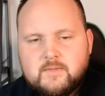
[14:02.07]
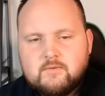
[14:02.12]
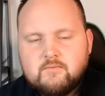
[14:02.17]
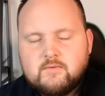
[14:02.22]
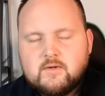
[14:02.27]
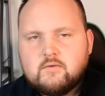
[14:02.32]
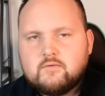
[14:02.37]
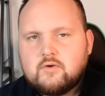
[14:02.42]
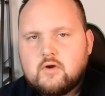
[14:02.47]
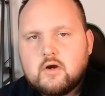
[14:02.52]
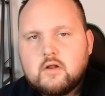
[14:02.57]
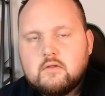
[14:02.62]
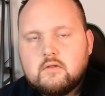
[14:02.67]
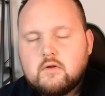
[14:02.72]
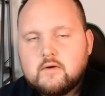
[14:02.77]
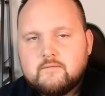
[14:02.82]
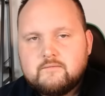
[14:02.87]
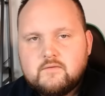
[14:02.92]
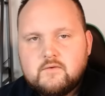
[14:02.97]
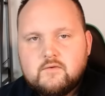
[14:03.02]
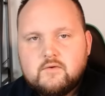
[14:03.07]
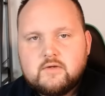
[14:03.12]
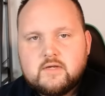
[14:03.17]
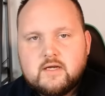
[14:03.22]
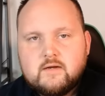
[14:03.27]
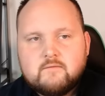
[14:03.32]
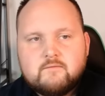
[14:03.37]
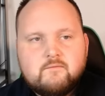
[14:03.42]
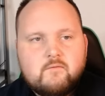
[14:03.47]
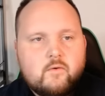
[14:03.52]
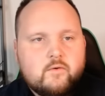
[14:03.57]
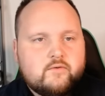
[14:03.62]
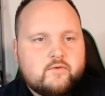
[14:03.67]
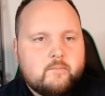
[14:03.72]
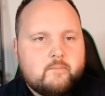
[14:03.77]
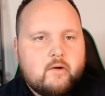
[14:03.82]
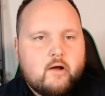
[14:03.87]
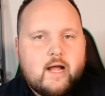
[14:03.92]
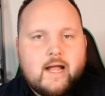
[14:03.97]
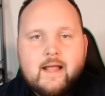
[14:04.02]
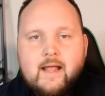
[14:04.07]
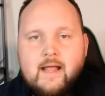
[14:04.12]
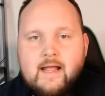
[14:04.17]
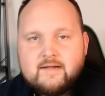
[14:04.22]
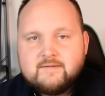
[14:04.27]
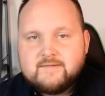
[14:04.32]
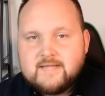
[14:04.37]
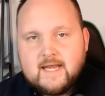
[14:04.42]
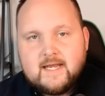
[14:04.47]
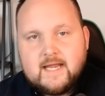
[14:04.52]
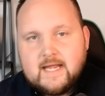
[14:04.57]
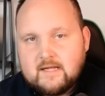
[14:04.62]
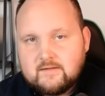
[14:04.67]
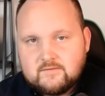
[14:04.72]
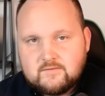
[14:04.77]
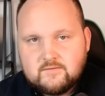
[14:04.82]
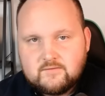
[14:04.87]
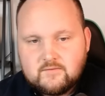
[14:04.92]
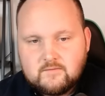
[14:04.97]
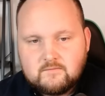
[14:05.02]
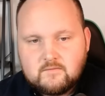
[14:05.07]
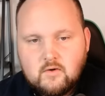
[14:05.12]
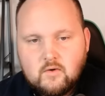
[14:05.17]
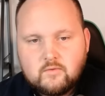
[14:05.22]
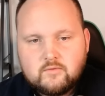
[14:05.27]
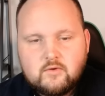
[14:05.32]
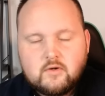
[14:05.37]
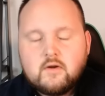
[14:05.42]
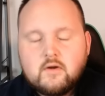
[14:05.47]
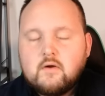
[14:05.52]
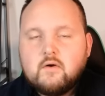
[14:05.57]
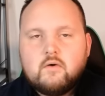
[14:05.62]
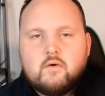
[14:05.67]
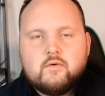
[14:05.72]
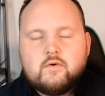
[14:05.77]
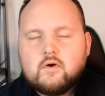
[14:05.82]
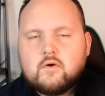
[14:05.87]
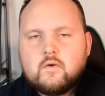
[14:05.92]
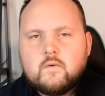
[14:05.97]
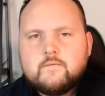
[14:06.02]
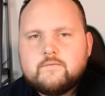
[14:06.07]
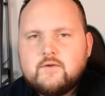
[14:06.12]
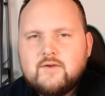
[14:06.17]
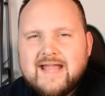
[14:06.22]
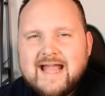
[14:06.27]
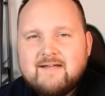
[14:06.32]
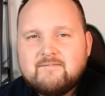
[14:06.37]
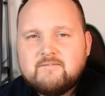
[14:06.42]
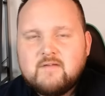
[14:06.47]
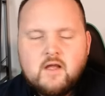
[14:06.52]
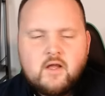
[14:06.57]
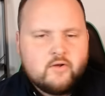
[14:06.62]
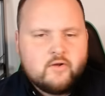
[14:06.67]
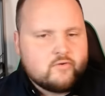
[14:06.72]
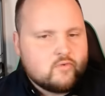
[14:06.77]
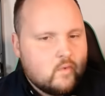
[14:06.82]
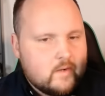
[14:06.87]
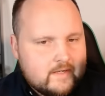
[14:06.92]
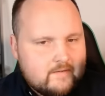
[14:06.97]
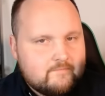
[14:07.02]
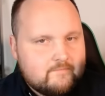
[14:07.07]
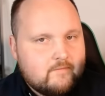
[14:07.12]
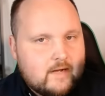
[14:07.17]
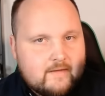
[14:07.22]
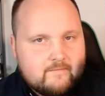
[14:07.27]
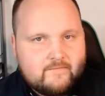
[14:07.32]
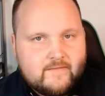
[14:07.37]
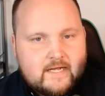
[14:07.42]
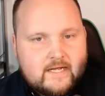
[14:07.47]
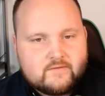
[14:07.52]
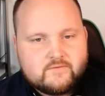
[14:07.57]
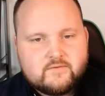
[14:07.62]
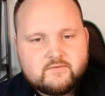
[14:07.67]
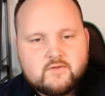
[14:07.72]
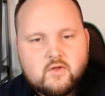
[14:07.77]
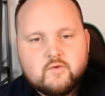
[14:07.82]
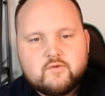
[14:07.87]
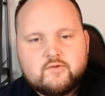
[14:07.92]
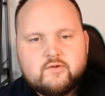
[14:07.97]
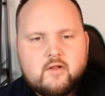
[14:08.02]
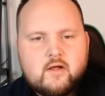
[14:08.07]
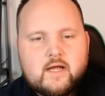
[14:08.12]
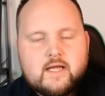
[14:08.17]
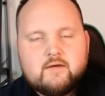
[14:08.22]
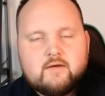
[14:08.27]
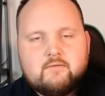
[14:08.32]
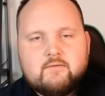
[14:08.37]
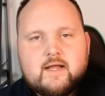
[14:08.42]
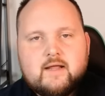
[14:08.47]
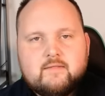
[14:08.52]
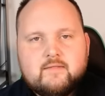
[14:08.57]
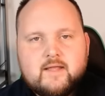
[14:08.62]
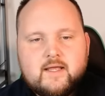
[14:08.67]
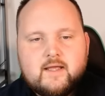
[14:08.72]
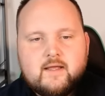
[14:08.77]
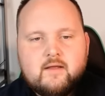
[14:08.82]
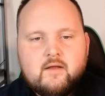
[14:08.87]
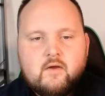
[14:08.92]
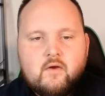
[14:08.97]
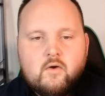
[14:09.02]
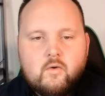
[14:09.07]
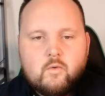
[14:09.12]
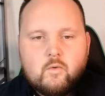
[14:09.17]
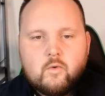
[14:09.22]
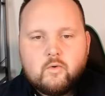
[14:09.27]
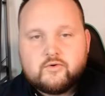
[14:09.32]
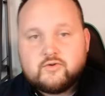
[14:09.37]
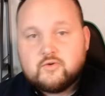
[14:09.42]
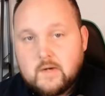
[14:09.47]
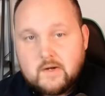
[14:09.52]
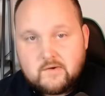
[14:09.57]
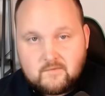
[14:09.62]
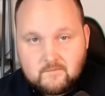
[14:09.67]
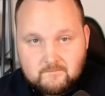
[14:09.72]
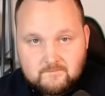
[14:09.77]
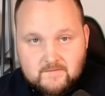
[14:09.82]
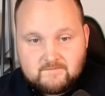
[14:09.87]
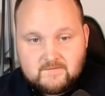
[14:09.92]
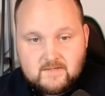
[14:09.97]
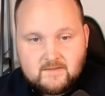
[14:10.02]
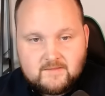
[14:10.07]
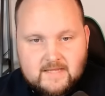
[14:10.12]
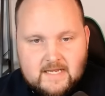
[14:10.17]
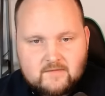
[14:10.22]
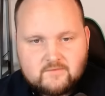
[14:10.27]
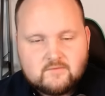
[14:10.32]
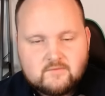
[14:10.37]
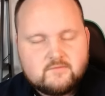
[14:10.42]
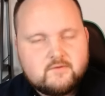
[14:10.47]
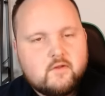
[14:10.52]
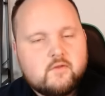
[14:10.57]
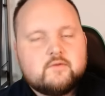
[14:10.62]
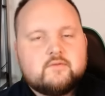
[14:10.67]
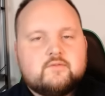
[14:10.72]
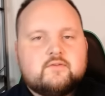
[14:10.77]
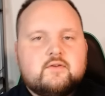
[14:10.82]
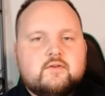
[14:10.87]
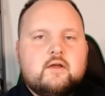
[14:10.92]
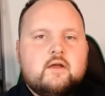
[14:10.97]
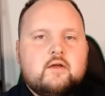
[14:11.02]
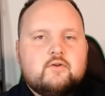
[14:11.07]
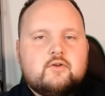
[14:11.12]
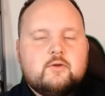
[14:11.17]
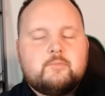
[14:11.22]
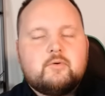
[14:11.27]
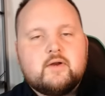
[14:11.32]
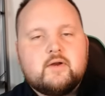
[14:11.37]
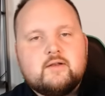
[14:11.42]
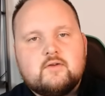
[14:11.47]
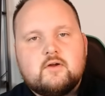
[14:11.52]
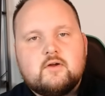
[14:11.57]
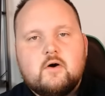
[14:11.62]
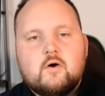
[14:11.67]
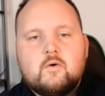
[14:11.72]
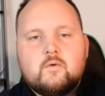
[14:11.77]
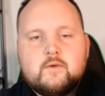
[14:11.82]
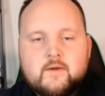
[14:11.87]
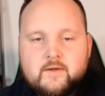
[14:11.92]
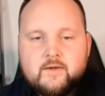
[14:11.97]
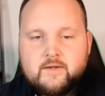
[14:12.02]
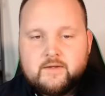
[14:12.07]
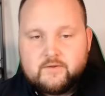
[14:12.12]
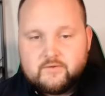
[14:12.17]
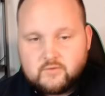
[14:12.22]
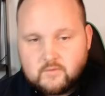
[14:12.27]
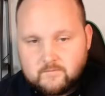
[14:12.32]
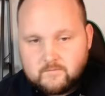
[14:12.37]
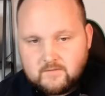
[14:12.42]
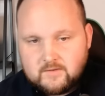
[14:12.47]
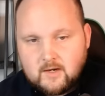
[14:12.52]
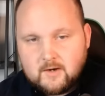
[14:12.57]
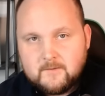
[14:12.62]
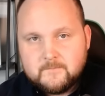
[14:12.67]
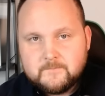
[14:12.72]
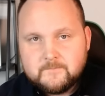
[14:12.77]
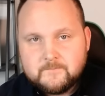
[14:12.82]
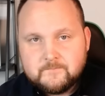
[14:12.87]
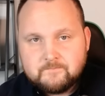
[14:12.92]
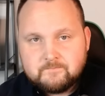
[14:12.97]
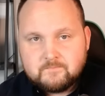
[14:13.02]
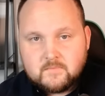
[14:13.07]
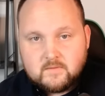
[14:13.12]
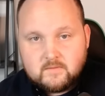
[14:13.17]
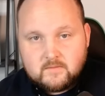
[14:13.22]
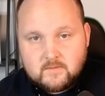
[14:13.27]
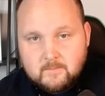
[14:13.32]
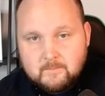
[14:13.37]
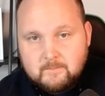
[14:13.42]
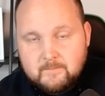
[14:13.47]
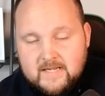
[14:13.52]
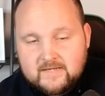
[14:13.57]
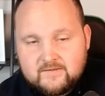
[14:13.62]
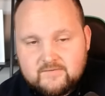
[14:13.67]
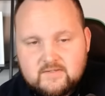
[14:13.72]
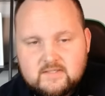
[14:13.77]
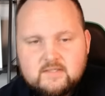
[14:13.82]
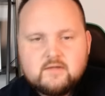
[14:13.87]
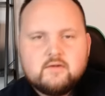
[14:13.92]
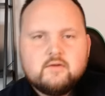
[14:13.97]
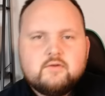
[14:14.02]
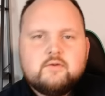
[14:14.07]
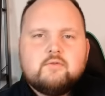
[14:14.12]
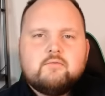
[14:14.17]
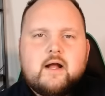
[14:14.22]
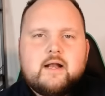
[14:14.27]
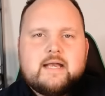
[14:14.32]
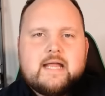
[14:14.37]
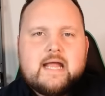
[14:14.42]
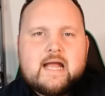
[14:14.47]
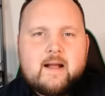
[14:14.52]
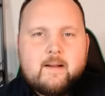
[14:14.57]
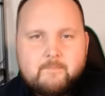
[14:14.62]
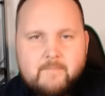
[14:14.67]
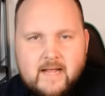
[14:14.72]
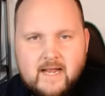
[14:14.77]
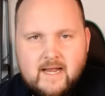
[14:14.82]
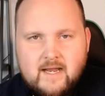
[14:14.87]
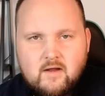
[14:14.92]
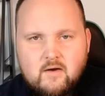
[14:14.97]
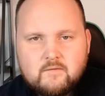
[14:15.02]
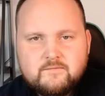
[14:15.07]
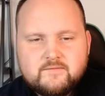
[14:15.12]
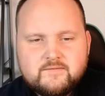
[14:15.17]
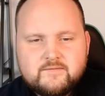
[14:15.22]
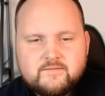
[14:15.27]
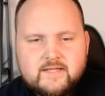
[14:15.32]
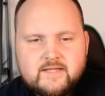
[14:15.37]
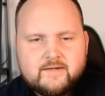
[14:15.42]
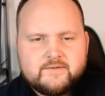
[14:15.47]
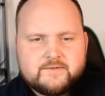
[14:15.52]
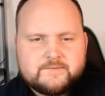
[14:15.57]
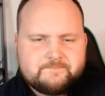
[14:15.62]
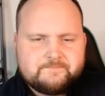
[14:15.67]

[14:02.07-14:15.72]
real. Not a lot of you can afford to buy 10 ounces of gold. Not all of you have $25,000 lying around there or $250,000 to put into gold. So if you don't, the best thing you can do right now, pay off debt.